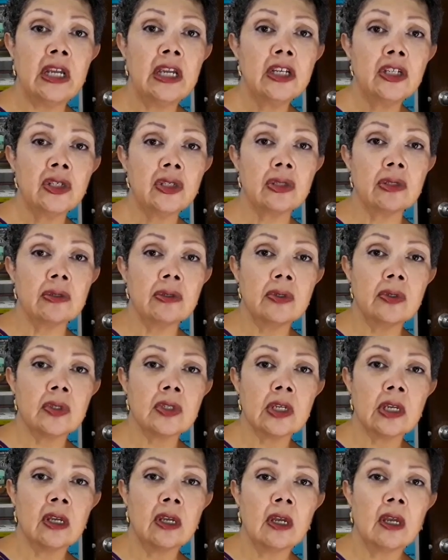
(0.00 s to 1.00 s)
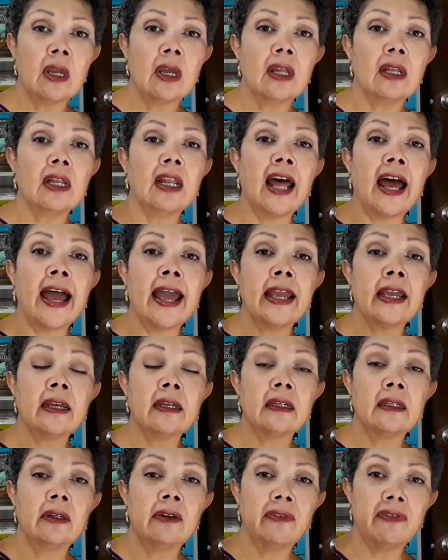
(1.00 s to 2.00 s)
issues like
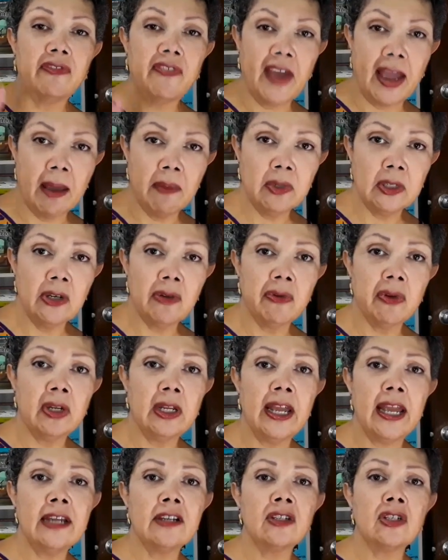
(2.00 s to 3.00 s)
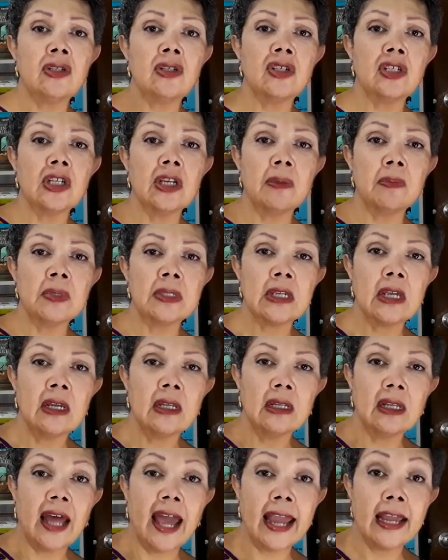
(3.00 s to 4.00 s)
family relationships,
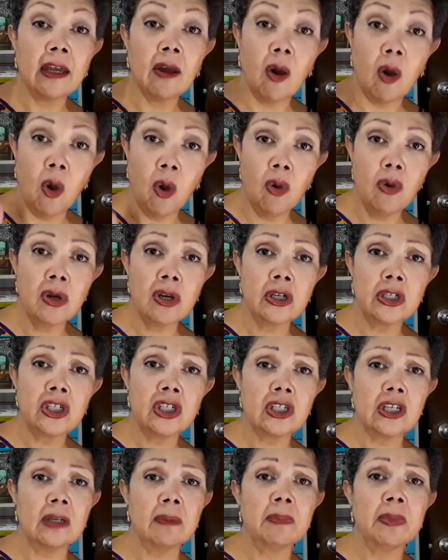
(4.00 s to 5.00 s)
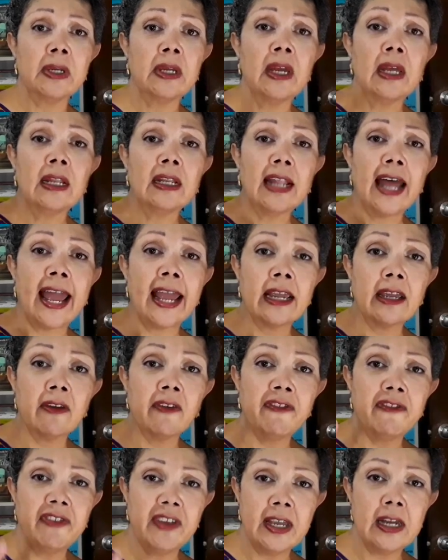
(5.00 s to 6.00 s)
like ownership, like
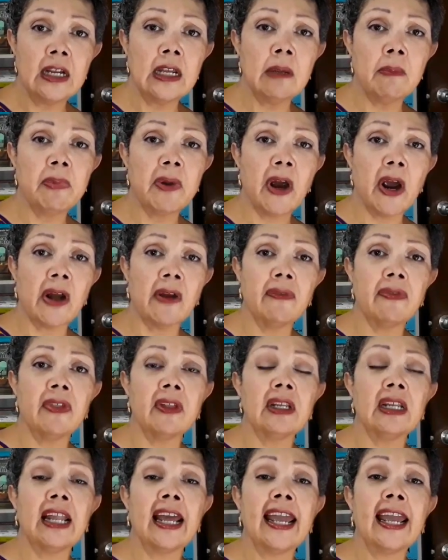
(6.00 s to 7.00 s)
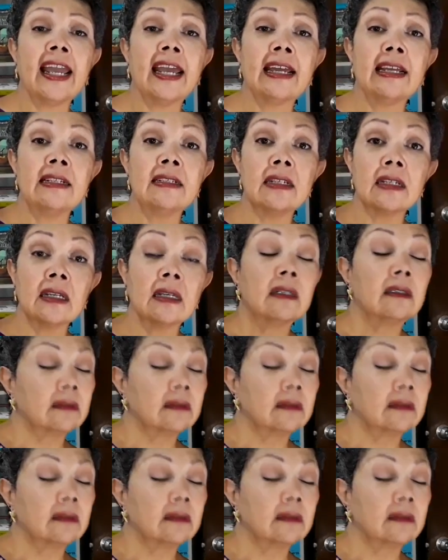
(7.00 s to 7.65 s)
feeling part of the land,